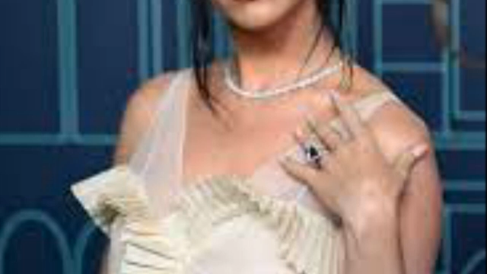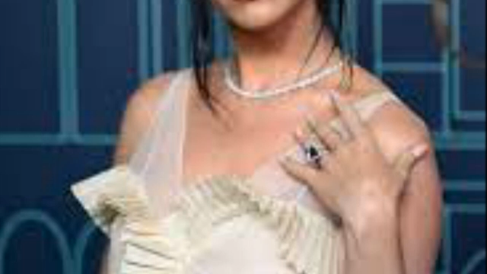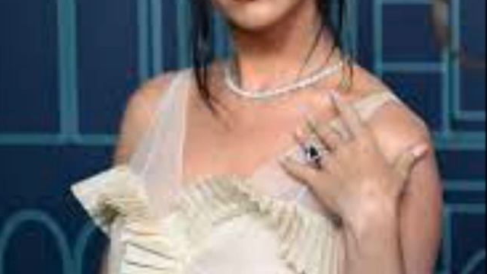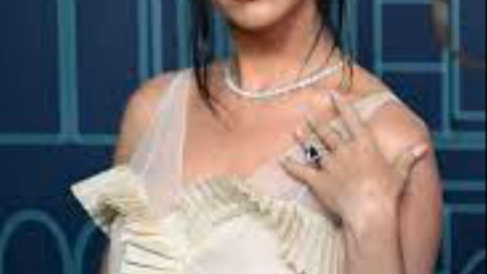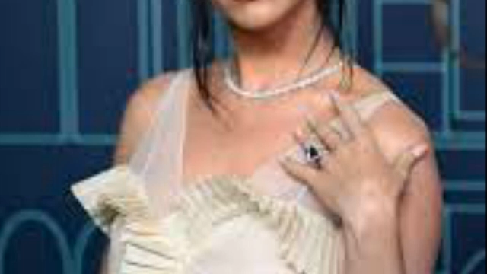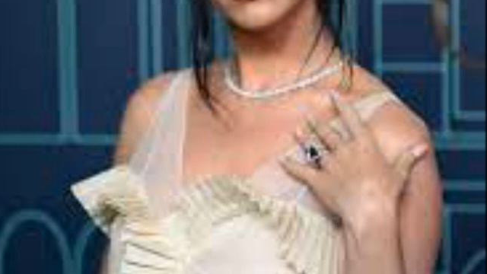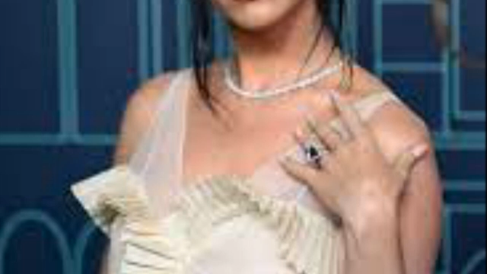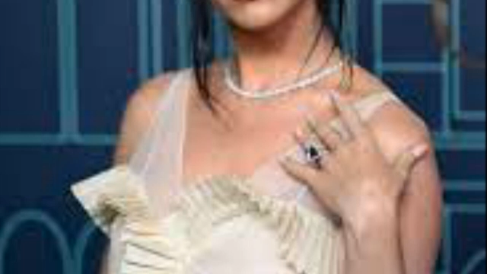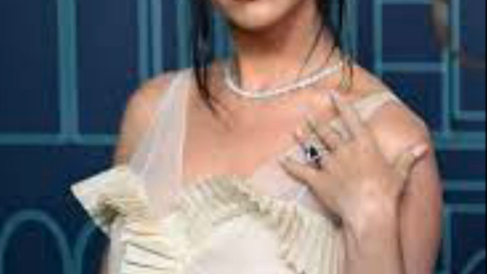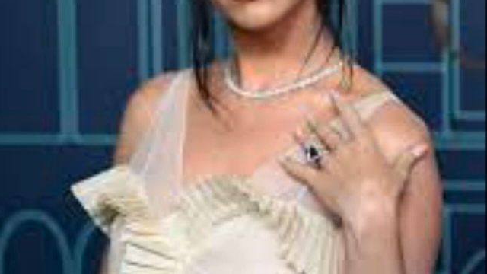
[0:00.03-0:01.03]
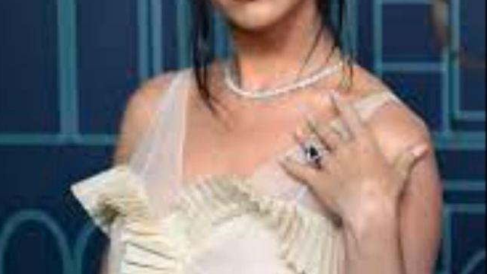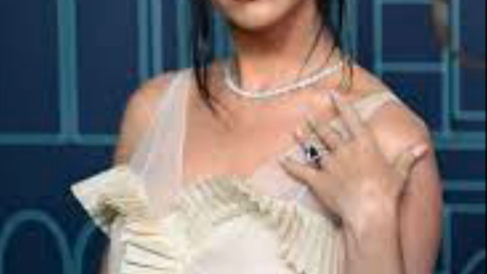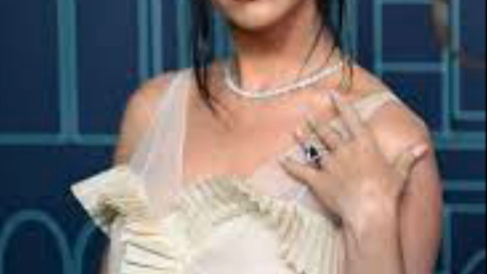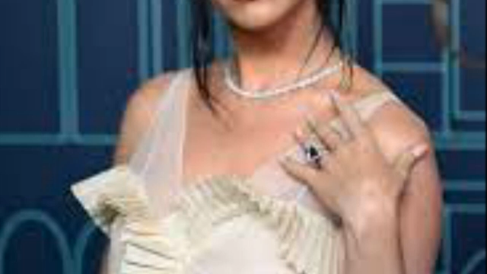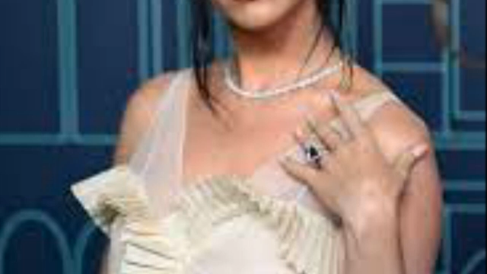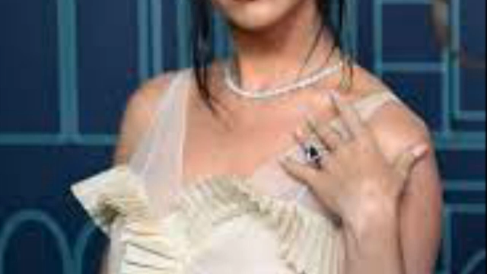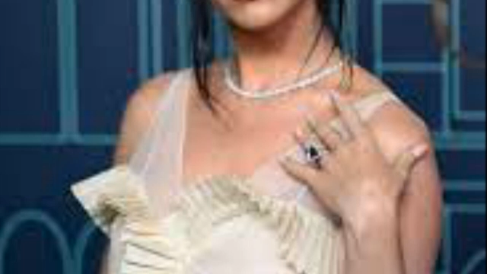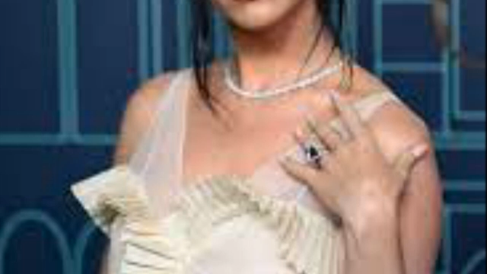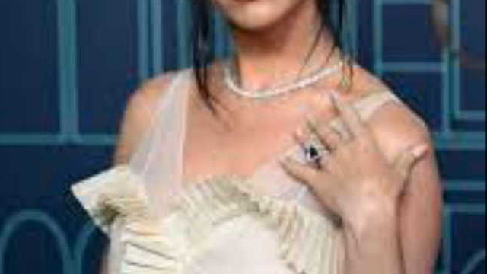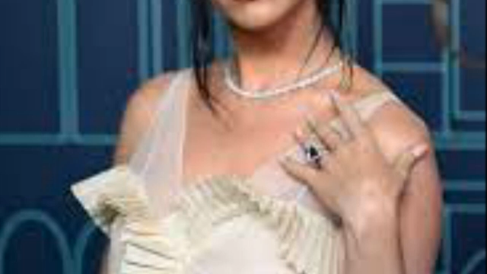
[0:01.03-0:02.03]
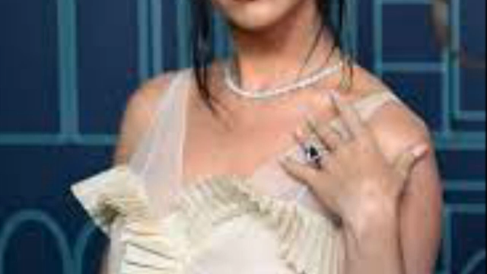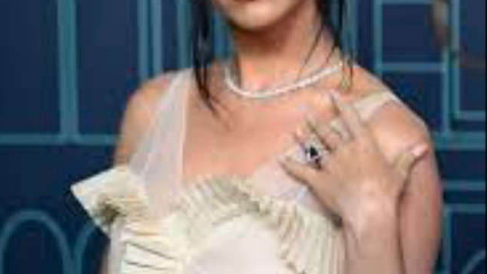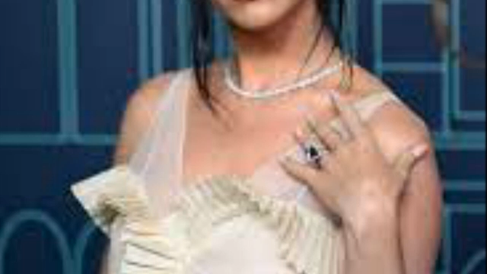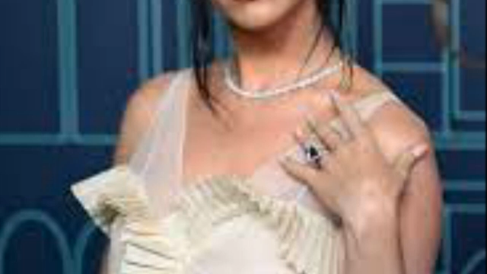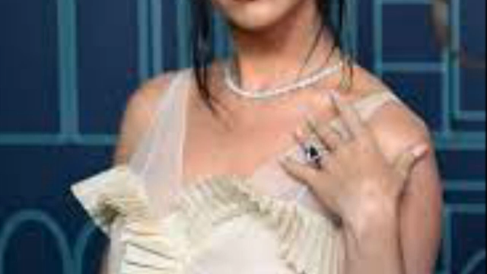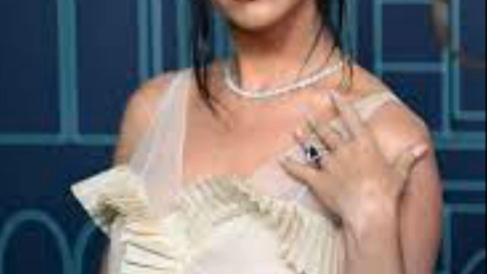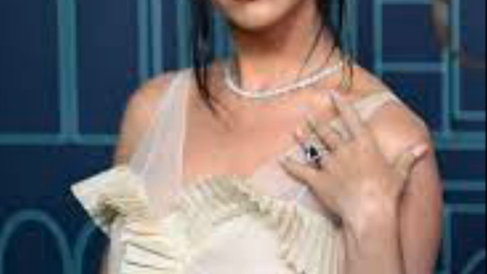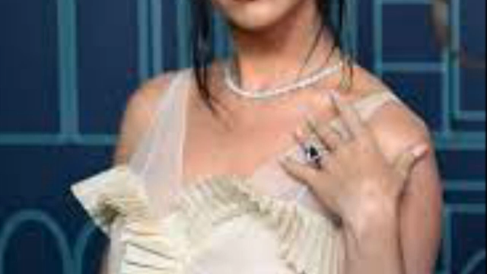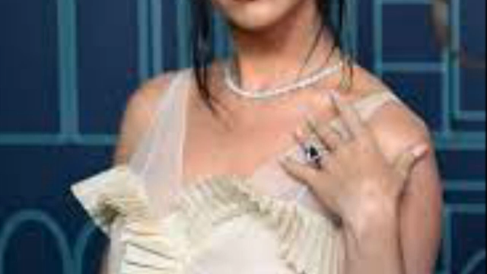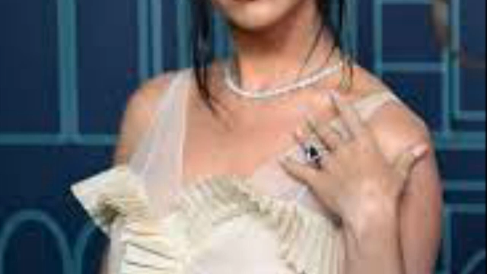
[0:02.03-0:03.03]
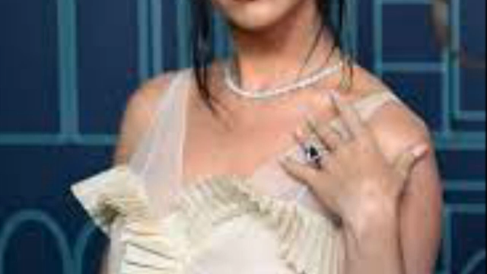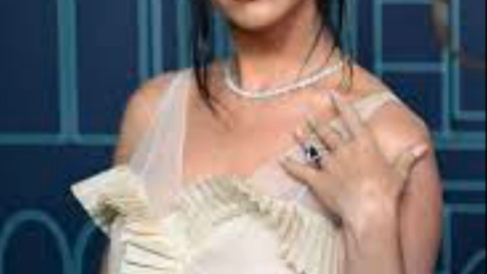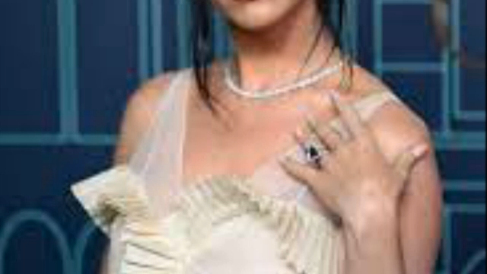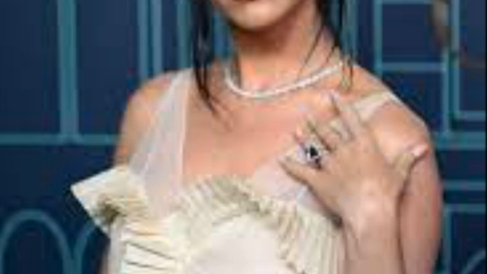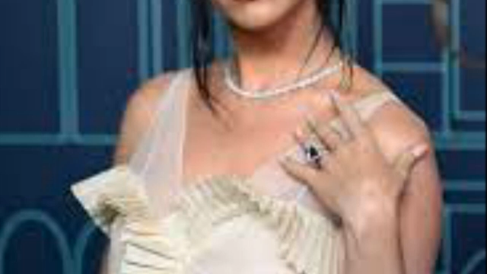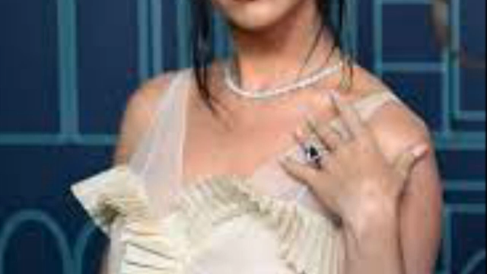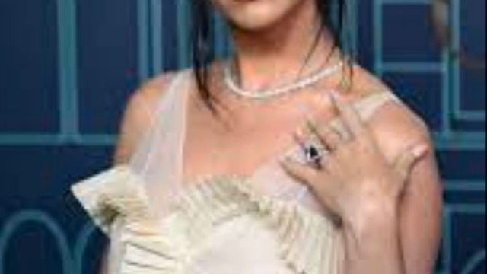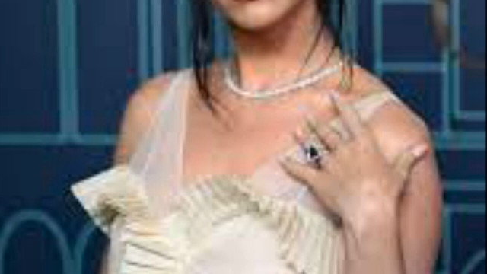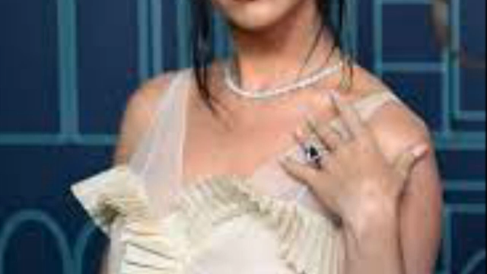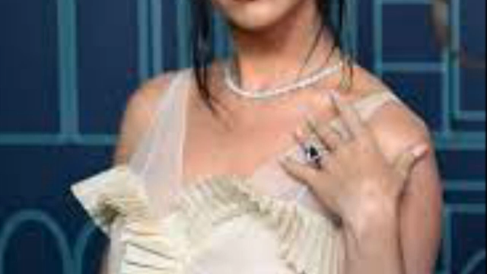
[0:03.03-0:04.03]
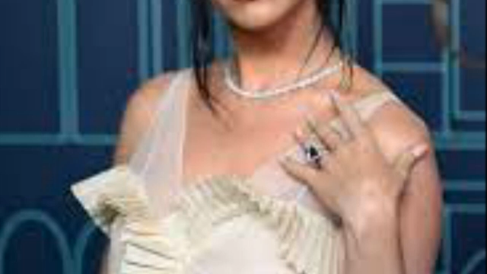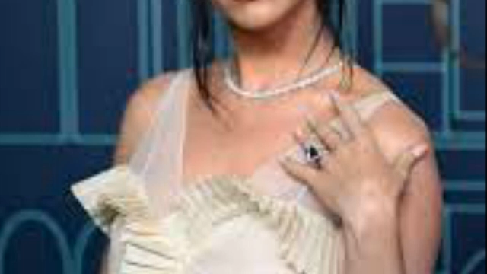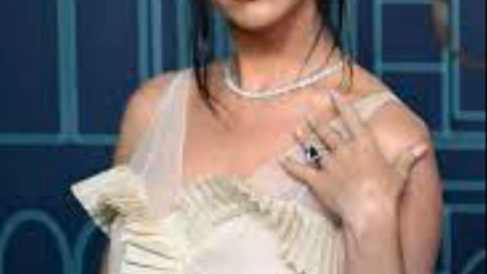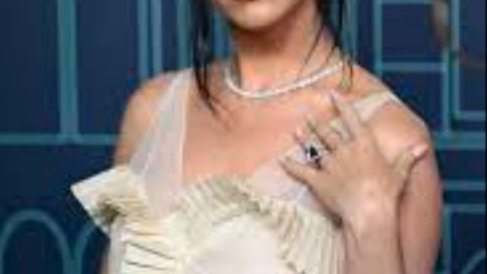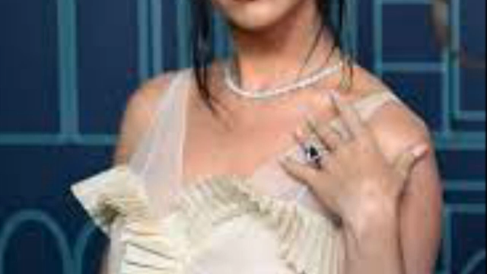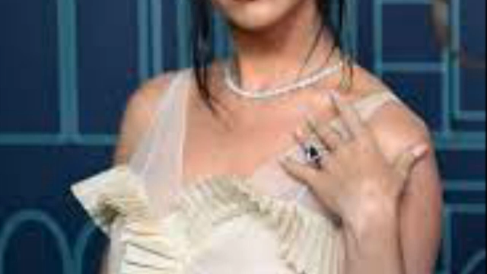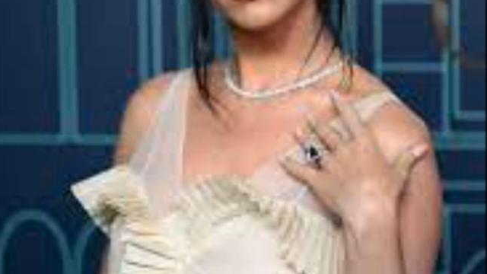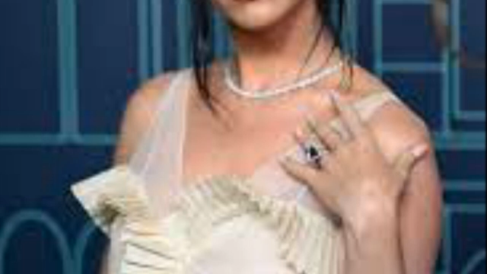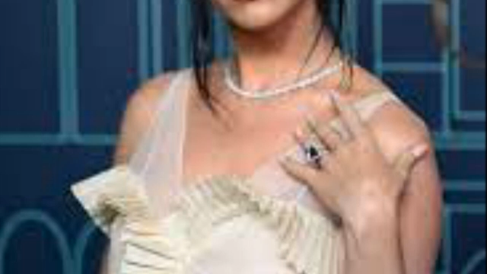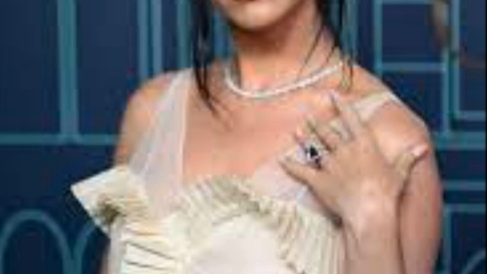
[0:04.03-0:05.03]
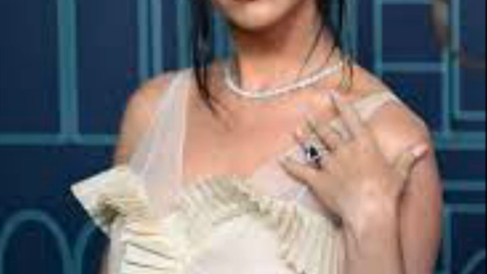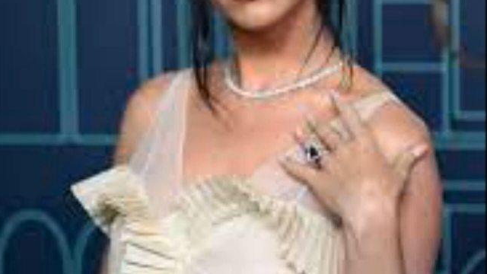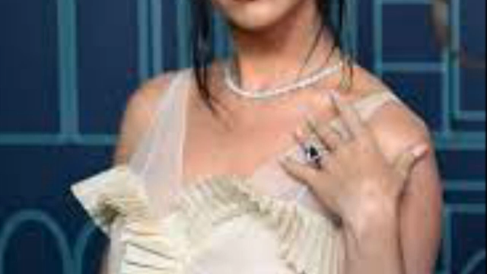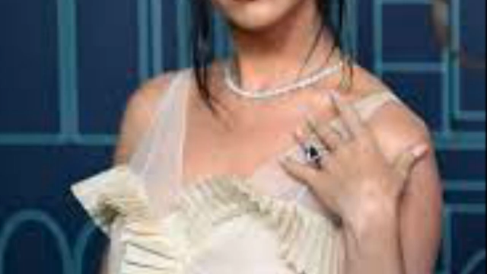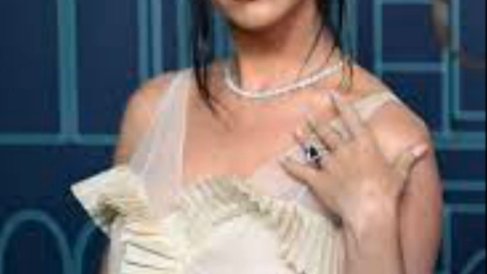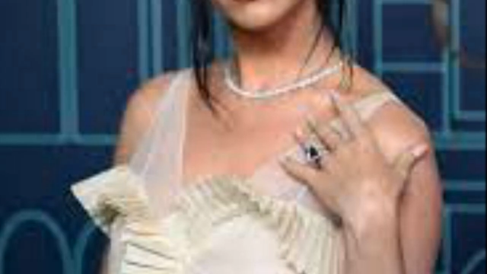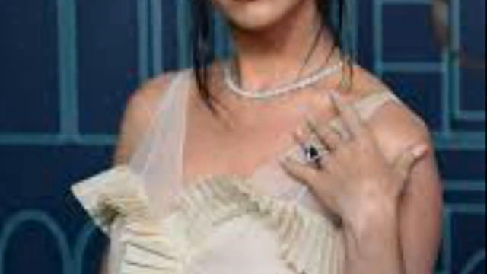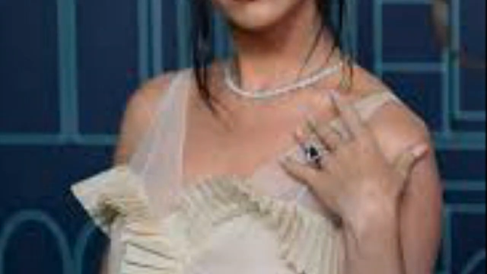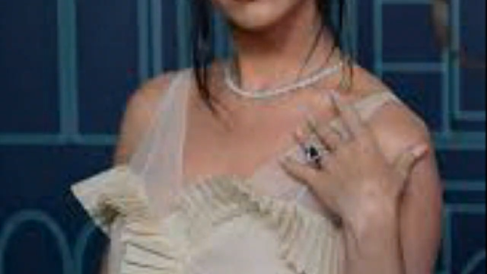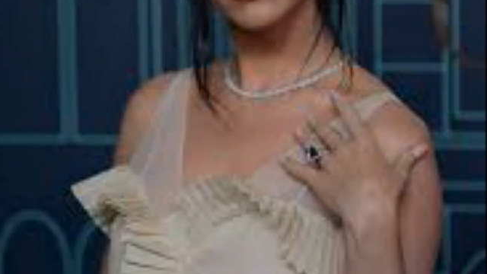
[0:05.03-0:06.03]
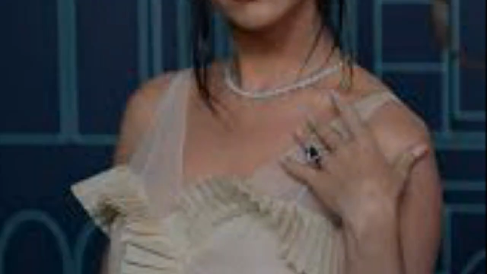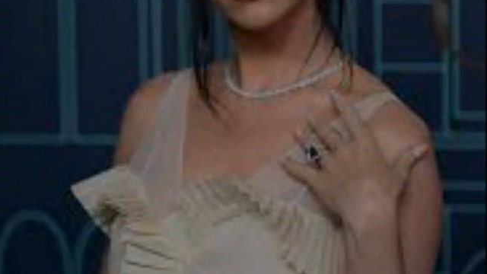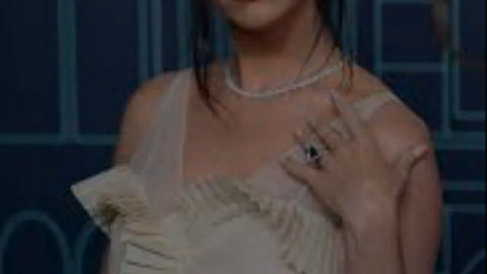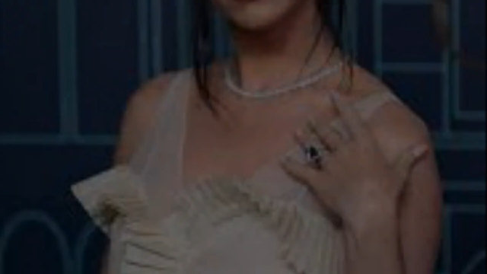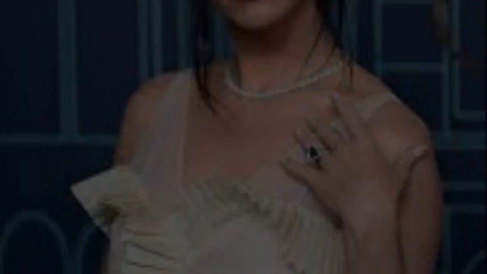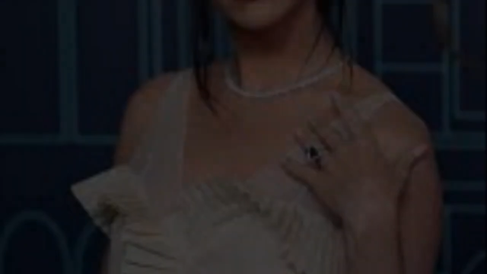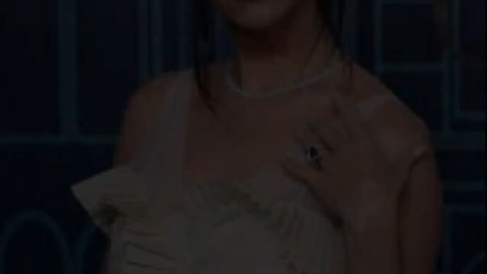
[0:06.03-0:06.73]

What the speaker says: [unreadable: no face in view]